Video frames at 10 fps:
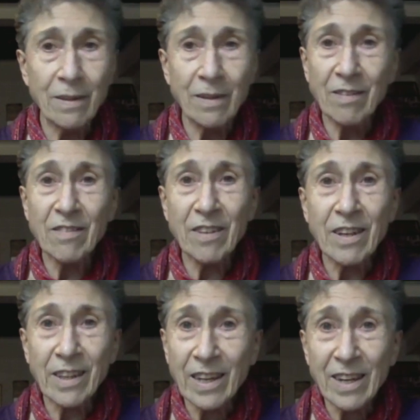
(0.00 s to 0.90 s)
this is a
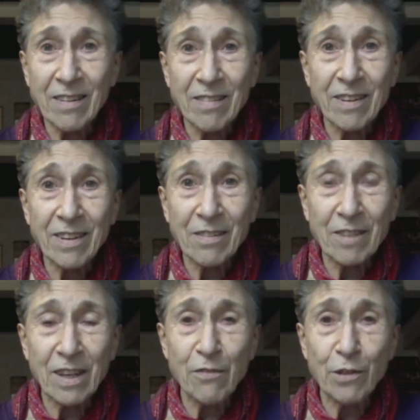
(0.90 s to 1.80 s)
great
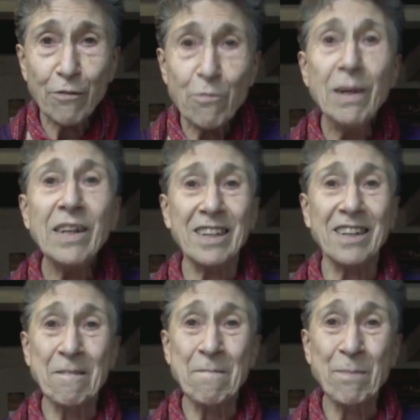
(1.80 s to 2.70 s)
saving of
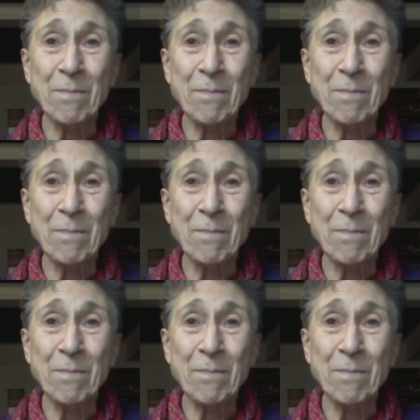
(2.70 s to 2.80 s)
money.